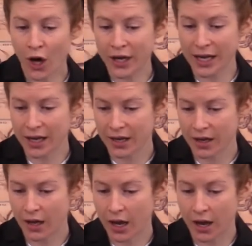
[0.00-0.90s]
Quoting
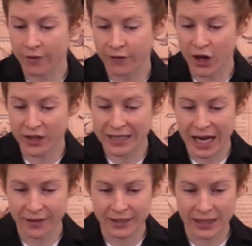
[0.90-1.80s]
further
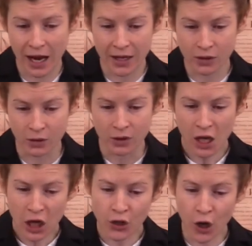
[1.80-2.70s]
down this article,
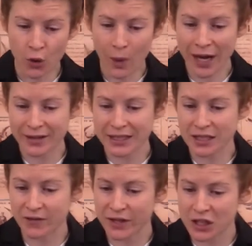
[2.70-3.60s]
nowhere is
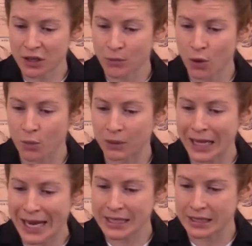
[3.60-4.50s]
the division more
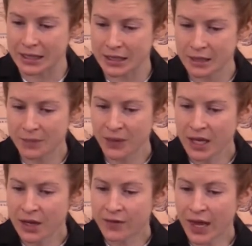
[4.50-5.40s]
blatant
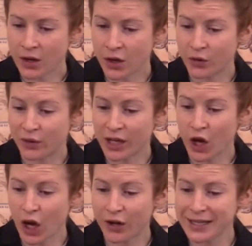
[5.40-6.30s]
than on a
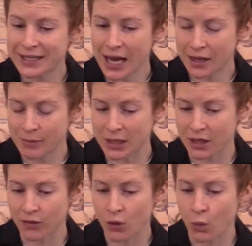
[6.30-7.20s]
recurring segment
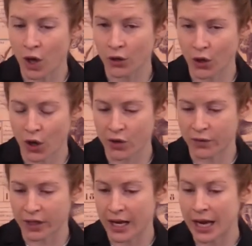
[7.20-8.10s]
of the world
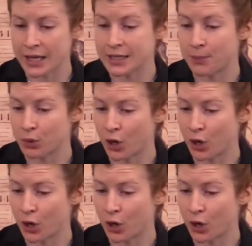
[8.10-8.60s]
over as a